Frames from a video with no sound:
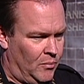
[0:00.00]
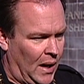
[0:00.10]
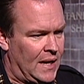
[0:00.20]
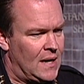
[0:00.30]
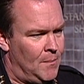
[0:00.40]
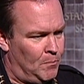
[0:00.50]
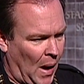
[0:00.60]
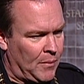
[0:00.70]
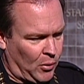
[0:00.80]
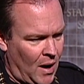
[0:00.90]
But
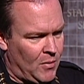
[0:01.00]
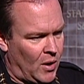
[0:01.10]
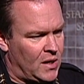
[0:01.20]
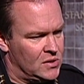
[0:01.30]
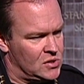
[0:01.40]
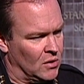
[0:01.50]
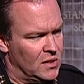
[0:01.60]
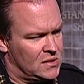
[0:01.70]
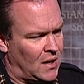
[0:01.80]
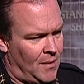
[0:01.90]
my primary
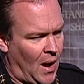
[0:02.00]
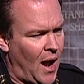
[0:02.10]
concern is that I'm